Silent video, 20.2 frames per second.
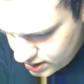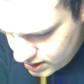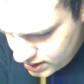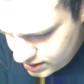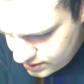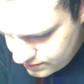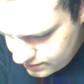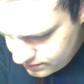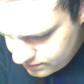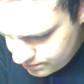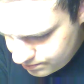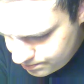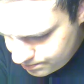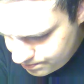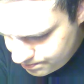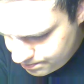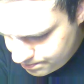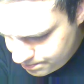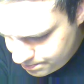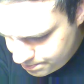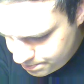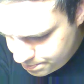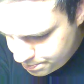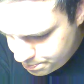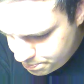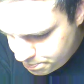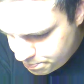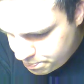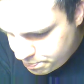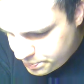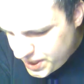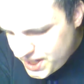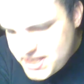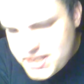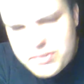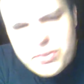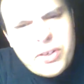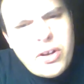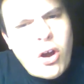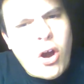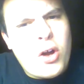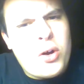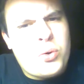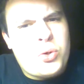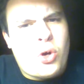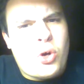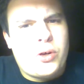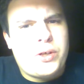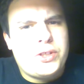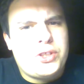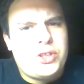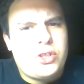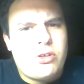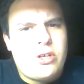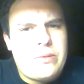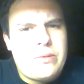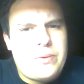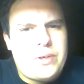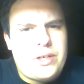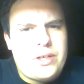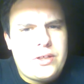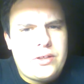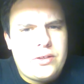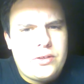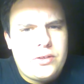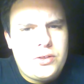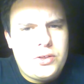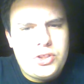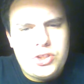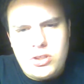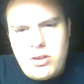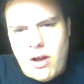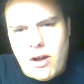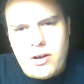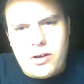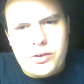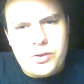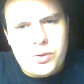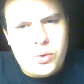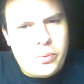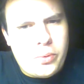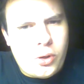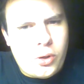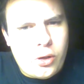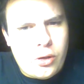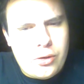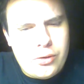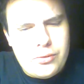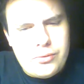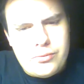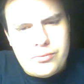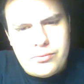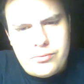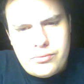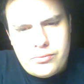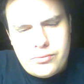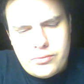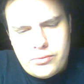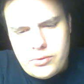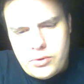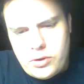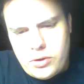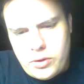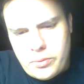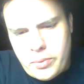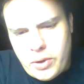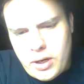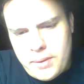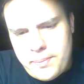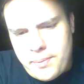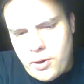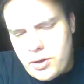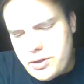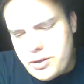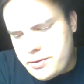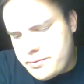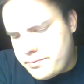It basically auto-targets your enemy. You just lock onto their body part,